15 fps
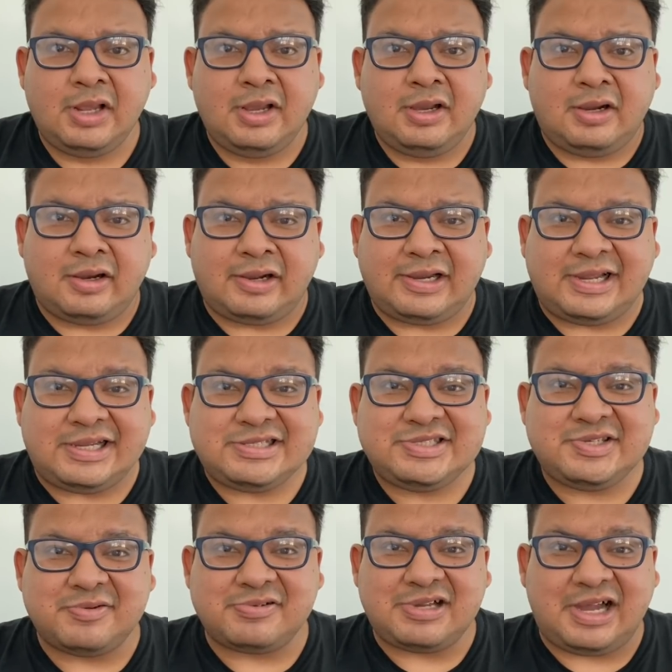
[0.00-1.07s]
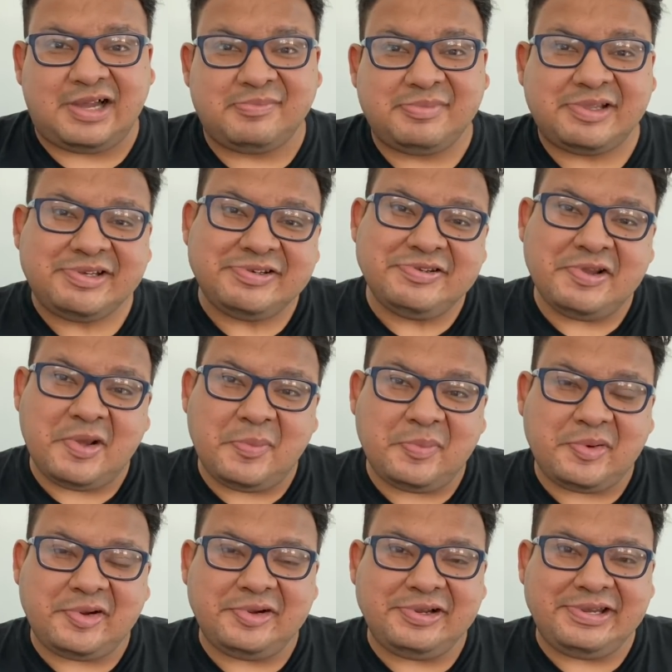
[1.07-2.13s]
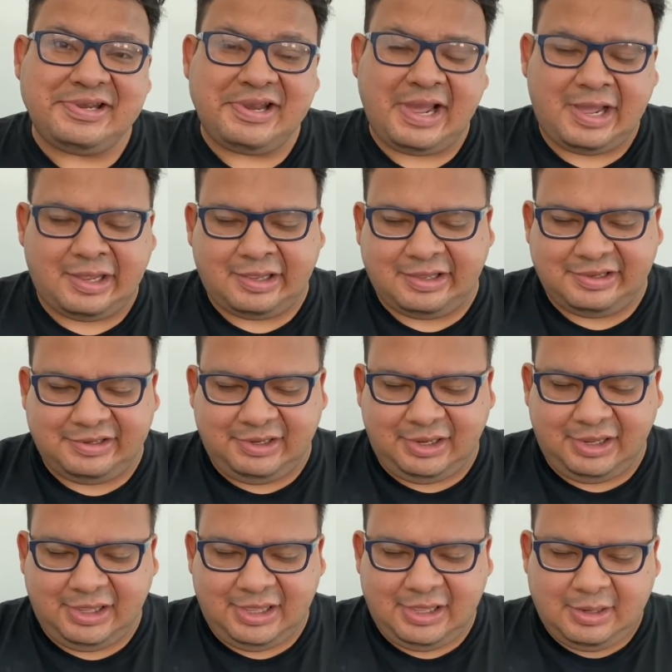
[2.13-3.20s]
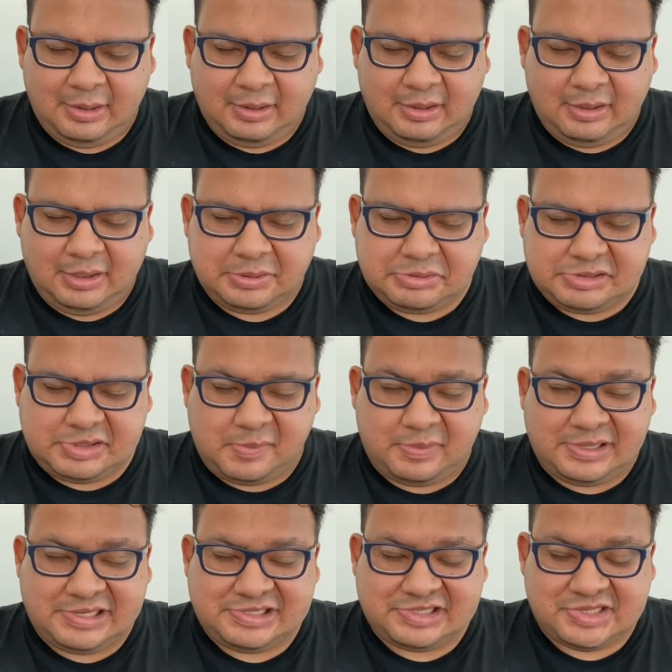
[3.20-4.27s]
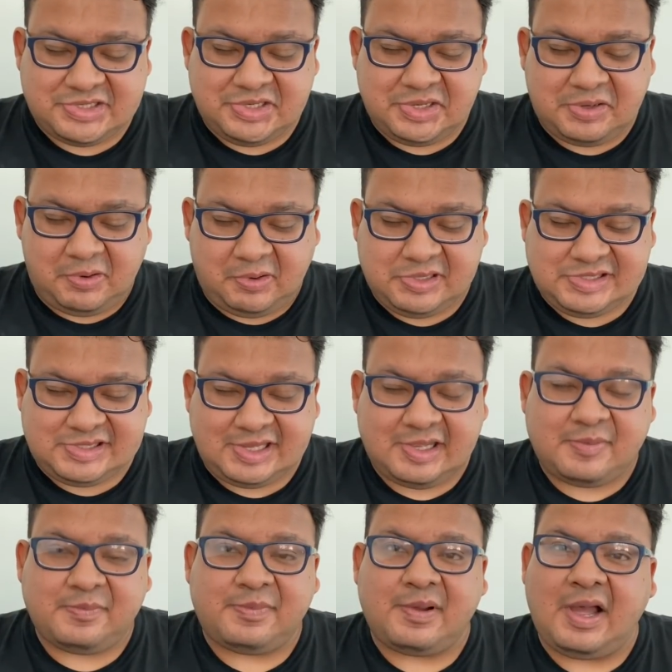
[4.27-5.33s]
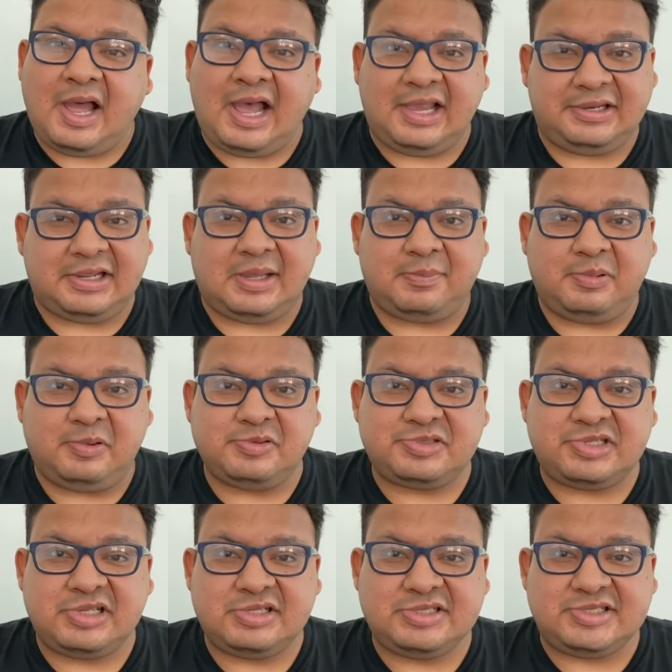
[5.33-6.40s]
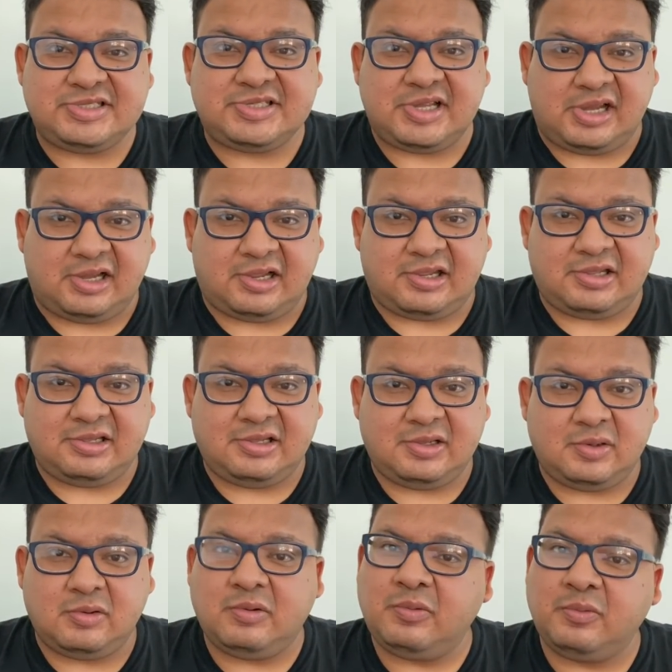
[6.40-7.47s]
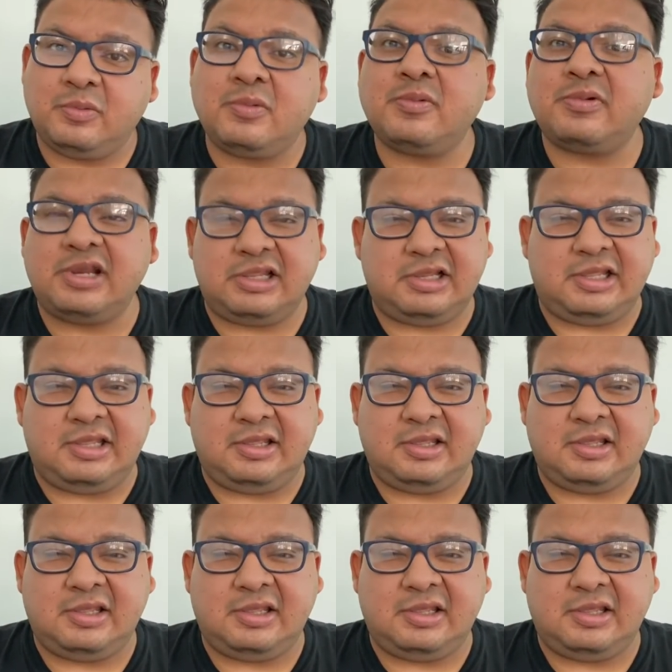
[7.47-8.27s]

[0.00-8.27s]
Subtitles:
All right, guys, so comment number 9. Somebody just literally said pineapples suck. Really?